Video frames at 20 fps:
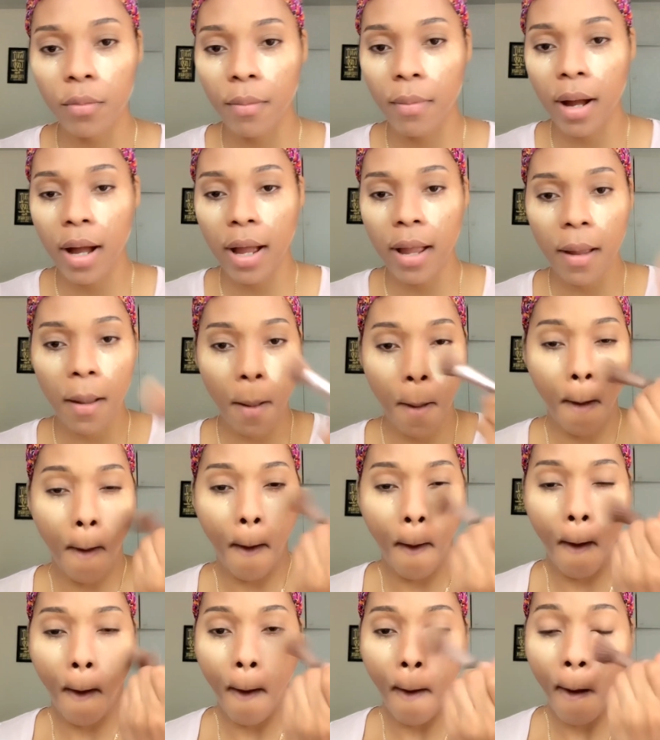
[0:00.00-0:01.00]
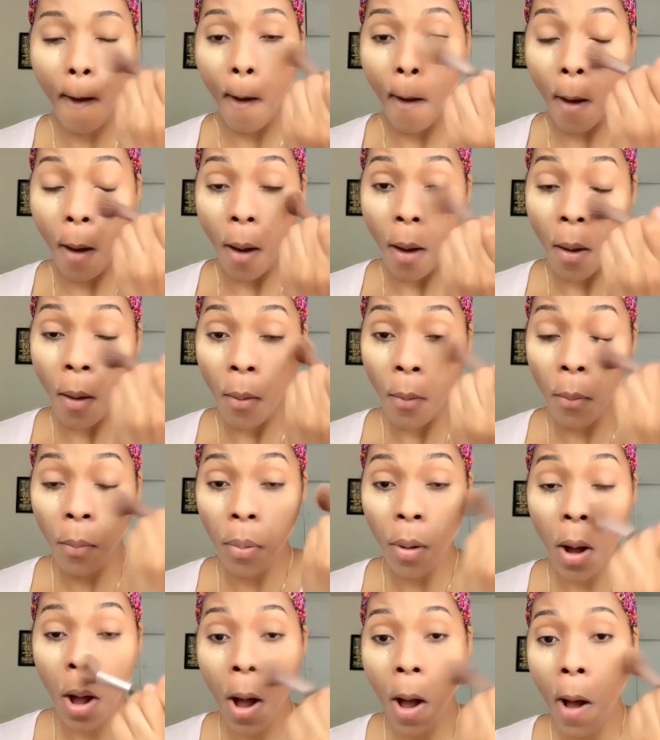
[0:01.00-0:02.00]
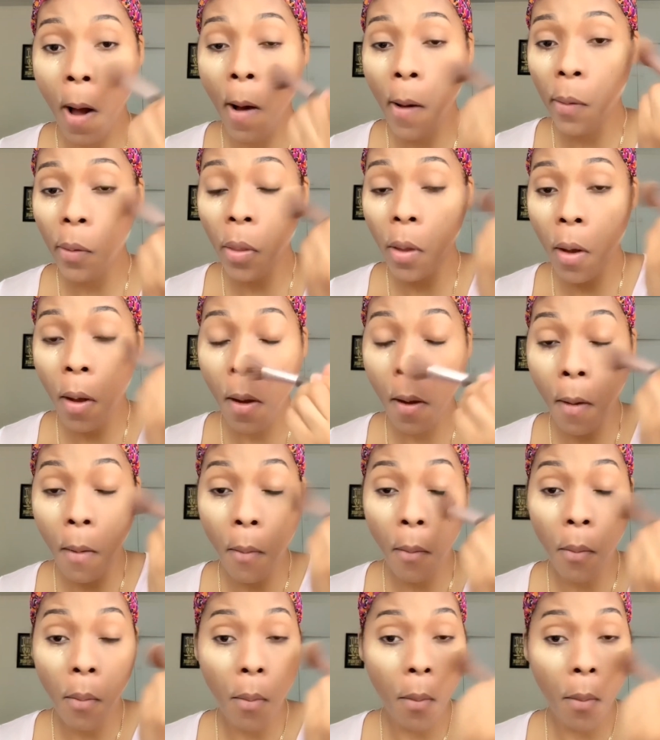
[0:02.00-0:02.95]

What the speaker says: my powder.